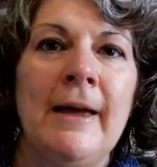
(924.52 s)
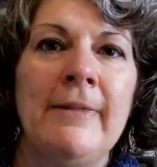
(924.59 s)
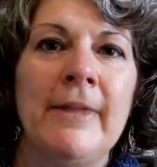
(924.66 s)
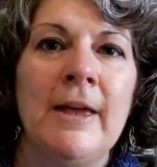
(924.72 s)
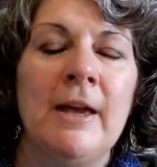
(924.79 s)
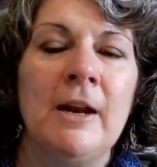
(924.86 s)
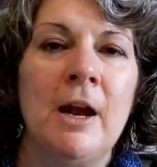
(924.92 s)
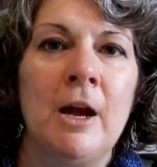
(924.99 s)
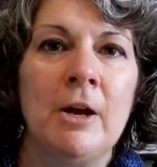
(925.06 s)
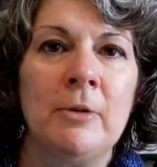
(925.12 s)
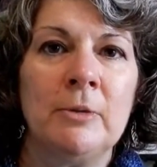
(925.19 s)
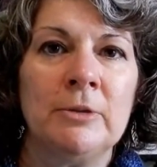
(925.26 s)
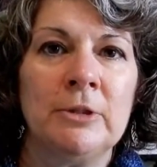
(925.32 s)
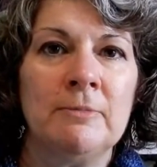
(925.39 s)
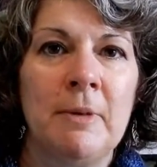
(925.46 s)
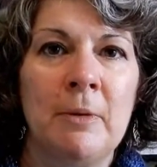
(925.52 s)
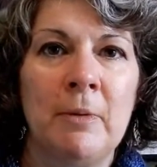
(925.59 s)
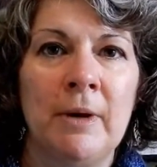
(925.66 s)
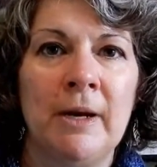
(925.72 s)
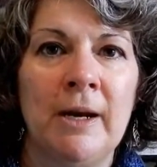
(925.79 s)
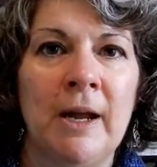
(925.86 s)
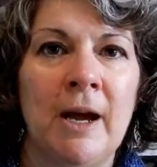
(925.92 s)
and then I will do my
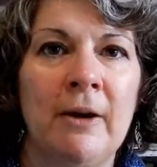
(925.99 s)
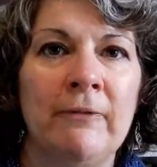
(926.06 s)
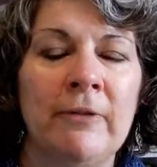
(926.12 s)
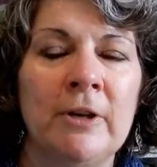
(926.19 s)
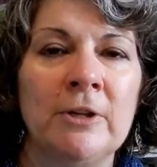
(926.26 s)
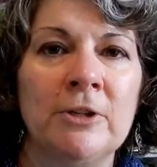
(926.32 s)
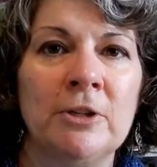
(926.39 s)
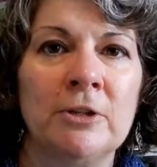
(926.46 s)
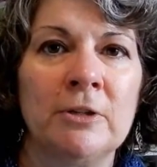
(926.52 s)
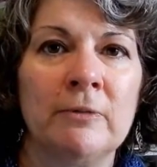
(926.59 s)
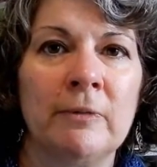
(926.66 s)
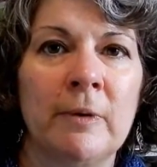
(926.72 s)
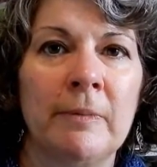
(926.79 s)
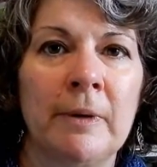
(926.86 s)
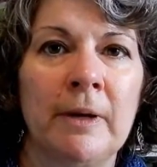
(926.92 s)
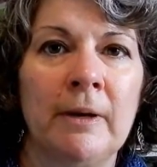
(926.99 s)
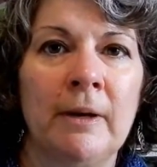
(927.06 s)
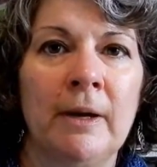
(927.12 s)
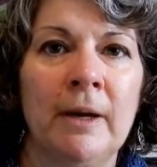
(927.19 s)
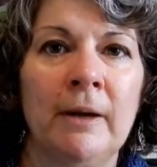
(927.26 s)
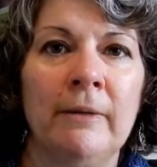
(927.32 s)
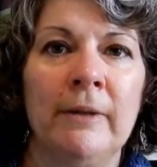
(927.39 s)
1.5 inches of ribbing
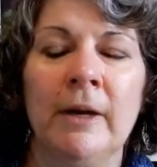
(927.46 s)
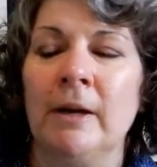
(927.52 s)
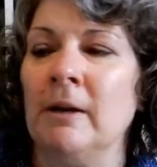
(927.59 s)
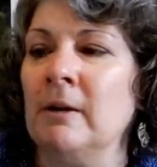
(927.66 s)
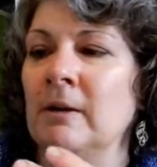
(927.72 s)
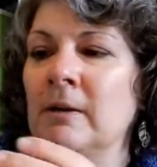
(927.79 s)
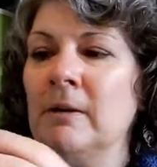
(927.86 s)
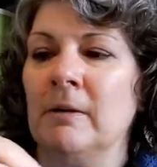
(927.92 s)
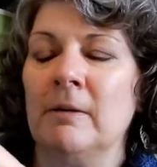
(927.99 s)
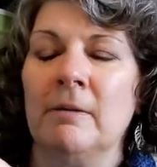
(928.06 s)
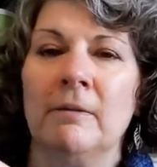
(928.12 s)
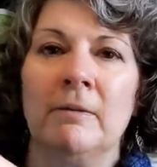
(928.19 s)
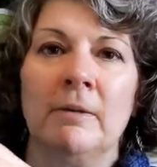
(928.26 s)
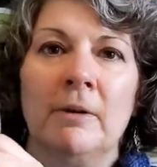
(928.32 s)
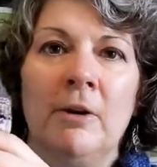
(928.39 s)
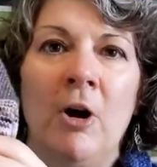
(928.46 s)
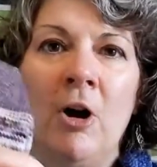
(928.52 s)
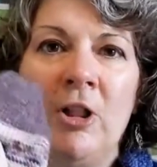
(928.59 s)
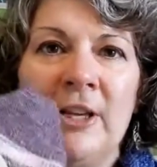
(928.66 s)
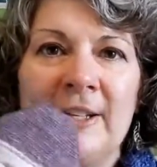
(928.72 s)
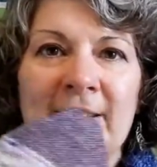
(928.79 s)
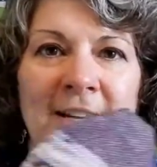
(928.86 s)
and then
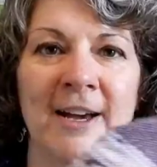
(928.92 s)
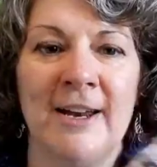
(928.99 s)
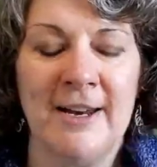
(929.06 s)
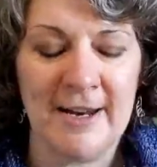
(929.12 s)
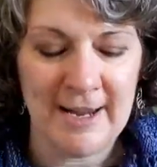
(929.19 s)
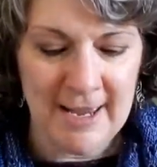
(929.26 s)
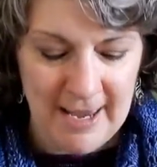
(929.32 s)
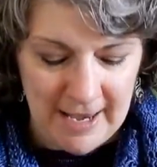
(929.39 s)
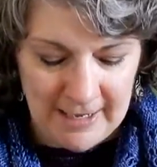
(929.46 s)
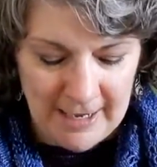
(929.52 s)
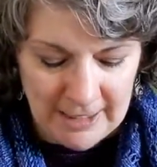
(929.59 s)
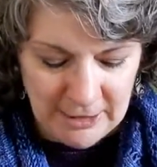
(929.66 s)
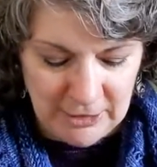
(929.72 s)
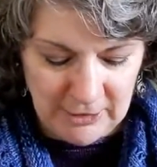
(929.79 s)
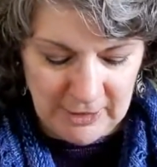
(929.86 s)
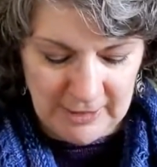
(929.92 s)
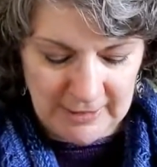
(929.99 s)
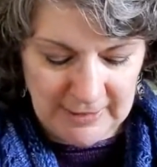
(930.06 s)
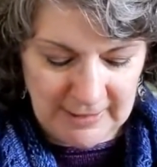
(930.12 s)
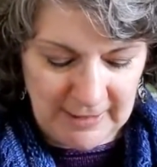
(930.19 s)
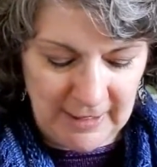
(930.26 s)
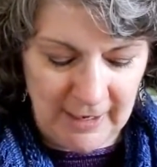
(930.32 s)
call it done. And as you can
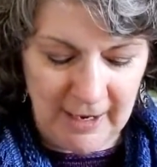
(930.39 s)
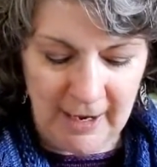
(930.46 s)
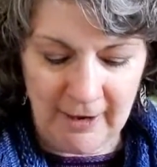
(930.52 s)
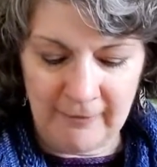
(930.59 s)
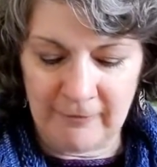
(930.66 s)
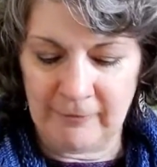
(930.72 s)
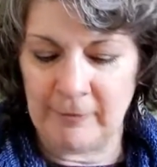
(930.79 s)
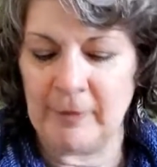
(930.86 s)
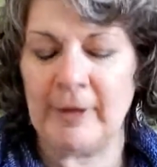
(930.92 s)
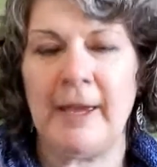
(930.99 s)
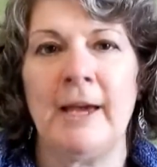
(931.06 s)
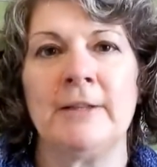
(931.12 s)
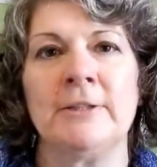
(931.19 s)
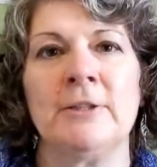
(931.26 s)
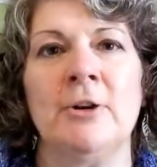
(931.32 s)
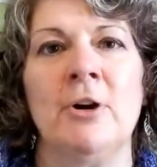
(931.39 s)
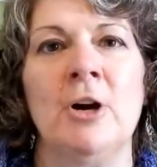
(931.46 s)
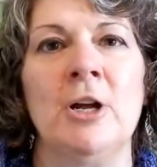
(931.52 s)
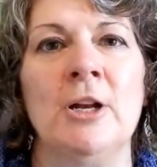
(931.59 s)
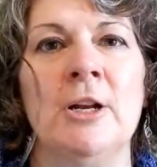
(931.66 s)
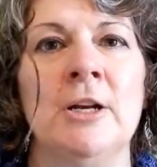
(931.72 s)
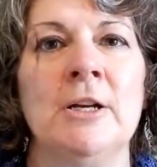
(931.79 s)
see, I have cast
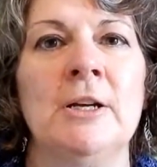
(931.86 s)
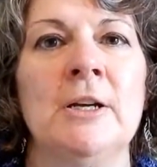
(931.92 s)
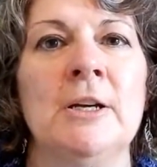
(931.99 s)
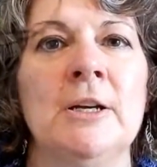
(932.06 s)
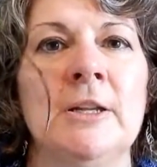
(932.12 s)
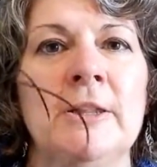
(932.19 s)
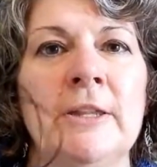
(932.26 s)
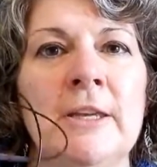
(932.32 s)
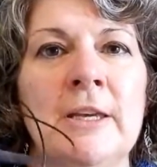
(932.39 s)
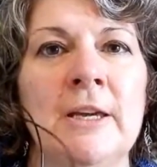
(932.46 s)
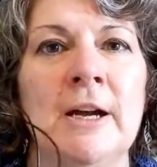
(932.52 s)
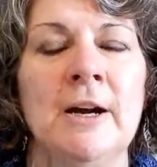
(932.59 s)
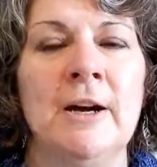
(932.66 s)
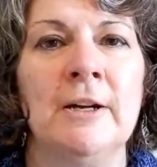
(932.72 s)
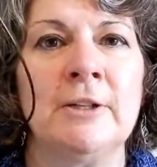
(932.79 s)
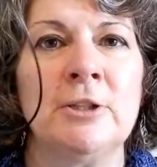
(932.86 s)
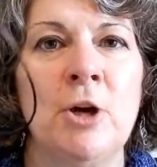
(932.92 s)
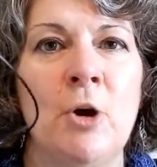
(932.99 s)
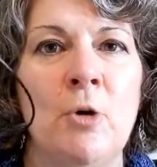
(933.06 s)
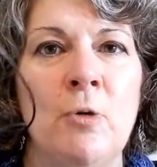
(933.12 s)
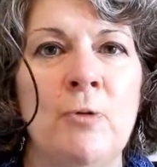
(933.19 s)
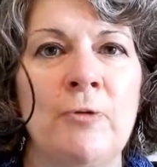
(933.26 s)
on the
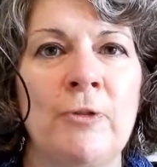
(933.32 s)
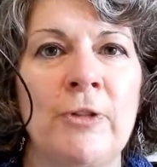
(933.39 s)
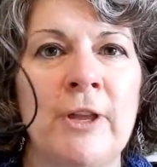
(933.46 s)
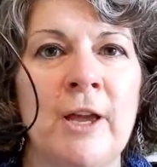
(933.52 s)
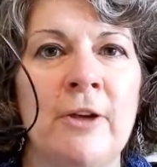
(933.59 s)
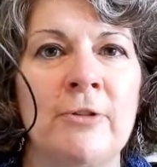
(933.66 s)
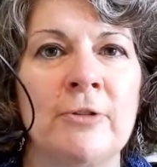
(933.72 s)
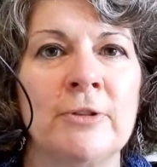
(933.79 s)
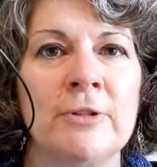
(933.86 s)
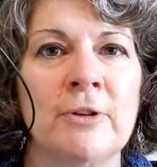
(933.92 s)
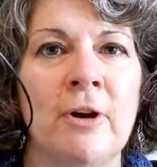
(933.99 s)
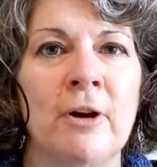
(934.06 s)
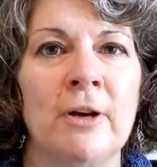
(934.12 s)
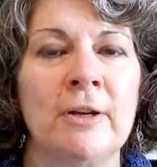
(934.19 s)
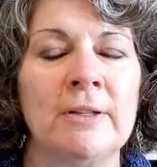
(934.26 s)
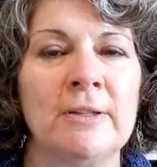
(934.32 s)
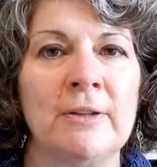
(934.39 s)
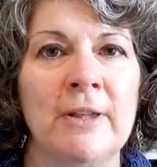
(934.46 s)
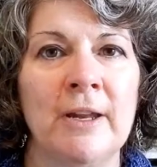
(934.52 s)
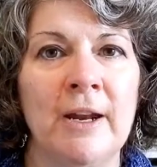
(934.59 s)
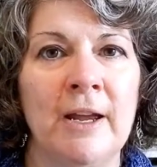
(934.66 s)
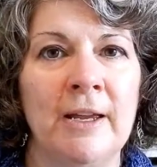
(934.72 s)
toe for the other sock, so
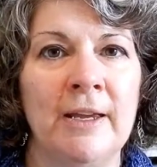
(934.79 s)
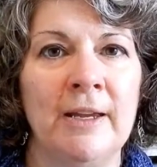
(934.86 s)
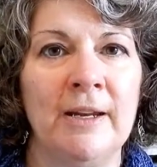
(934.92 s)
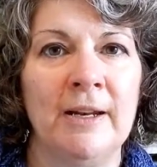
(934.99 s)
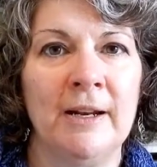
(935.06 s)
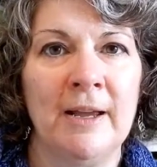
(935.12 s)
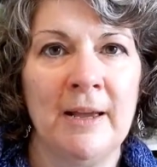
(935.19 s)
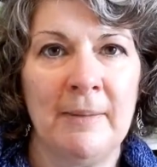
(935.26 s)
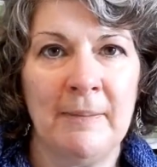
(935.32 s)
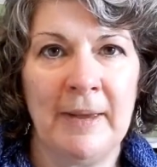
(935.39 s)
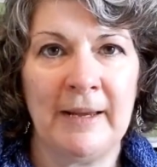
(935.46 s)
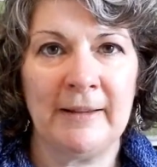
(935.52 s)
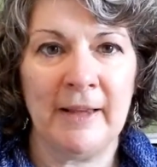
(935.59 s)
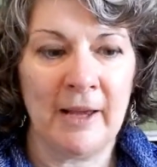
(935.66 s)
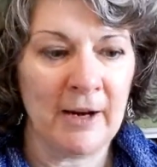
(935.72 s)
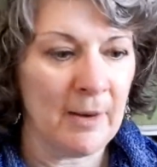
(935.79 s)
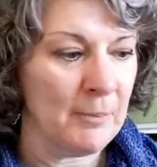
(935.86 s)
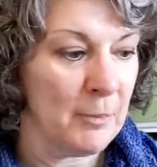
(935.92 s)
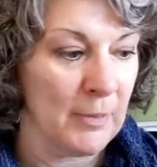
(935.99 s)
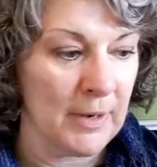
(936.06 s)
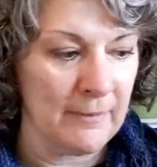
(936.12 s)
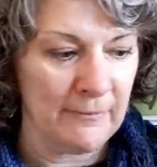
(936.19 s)
then I can pick that
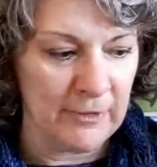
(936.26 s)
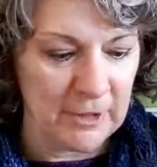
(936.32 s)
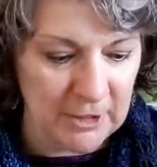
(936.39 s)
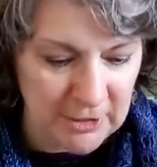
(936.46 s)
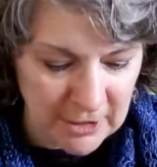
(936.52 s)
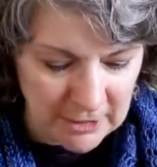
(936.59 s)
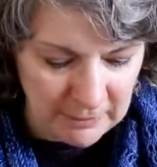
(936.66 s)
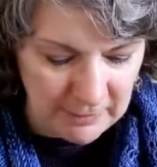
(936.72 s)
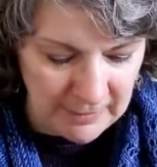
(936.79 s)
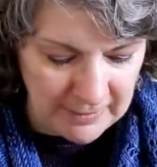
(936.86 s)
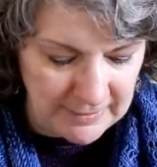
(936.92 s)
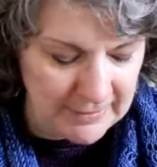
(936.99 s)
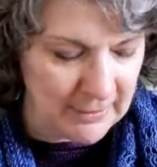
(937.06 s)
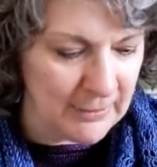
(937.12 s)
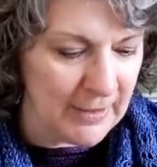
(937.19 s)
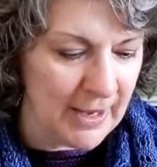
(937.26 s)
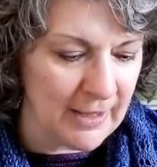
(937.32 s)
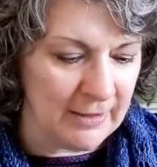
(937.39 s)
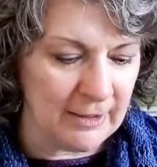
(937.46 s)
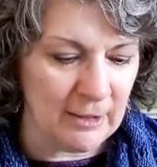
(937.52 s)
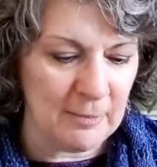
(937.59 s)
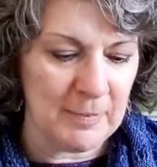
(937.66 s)
up when I'm finished this one. So
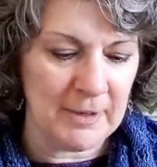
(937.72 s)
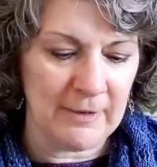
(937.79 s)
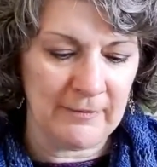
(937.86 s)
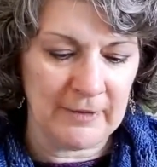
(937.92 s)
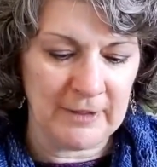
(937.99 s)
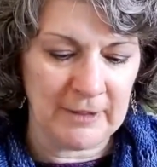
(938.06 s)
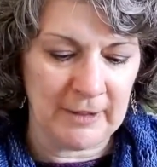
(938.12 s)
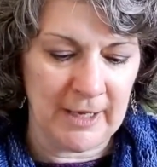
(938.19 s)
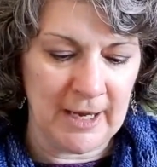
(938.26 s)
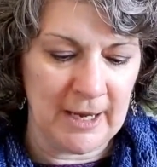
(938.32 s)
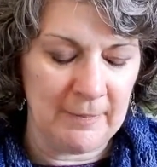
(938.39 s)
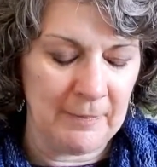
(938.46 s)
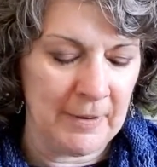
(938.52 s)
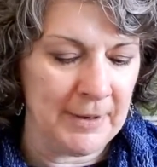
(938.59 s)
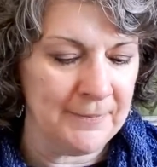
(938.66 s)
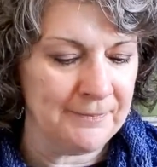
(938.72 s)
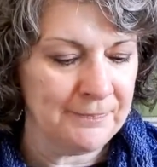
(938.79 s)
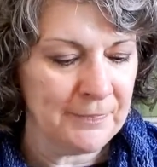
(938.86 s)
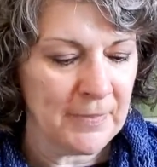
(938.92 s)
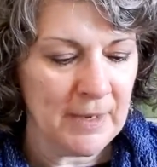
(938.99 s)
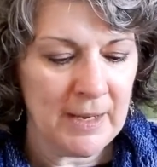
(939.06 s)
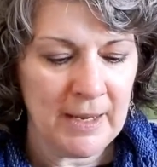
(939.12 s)
yeah, a little bit of a delay, but